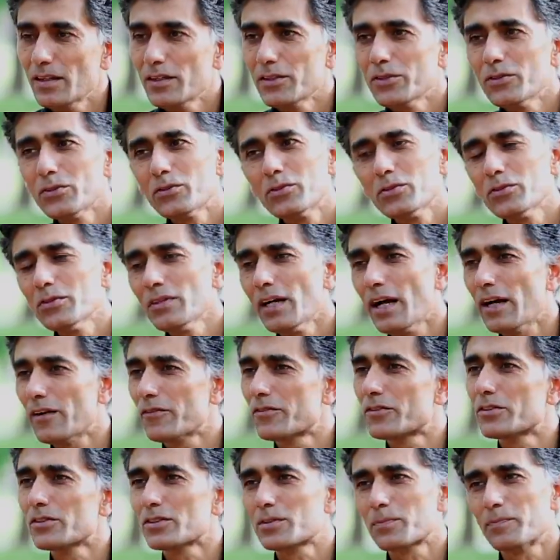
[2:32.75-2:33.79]
You do
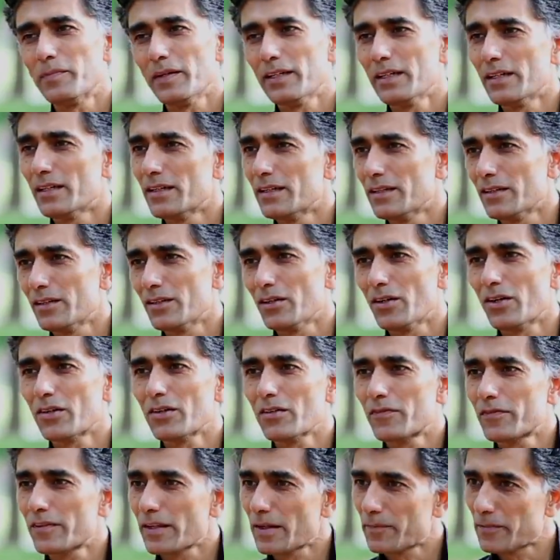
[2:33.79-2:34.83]
have to spend a lot
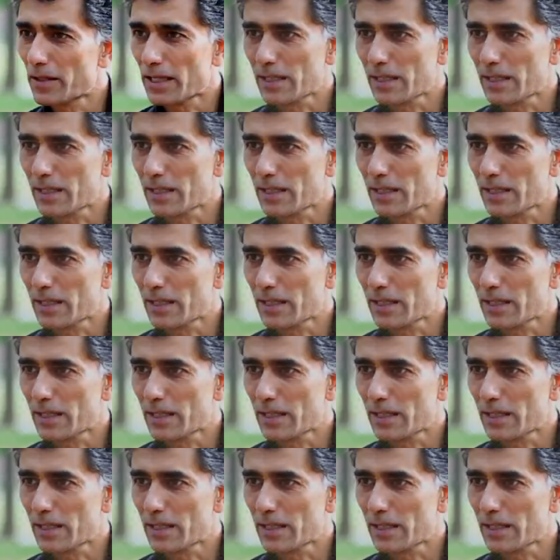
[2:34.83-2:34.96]
of time